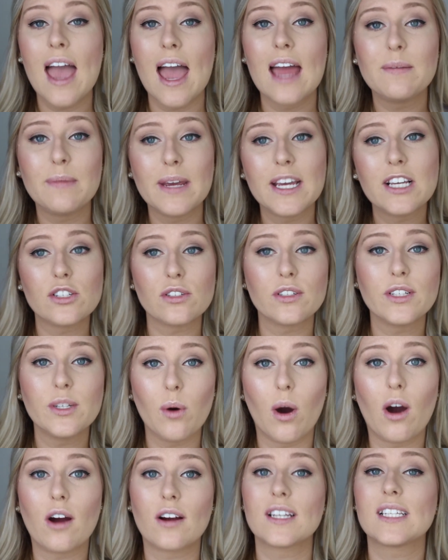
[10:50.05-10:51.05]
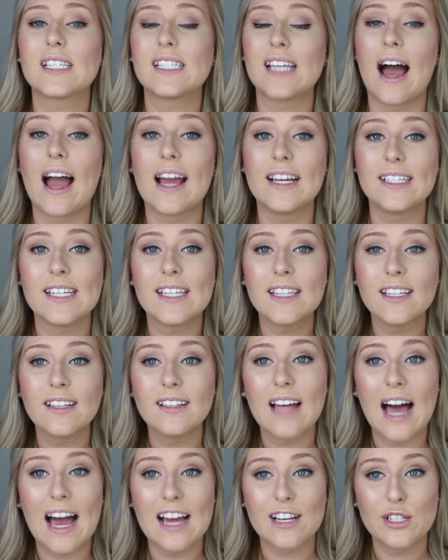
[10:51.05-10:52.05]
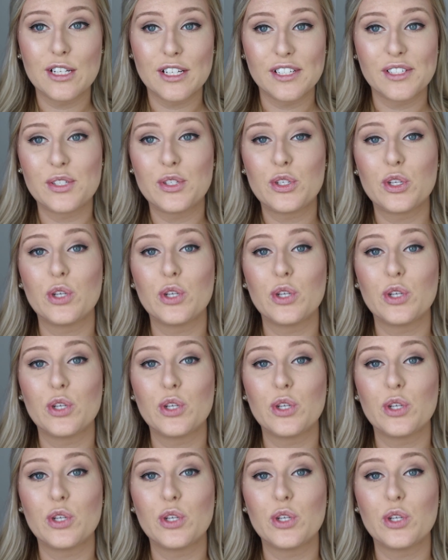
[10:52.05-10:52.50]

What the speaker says: and make sure you are sizing the lashes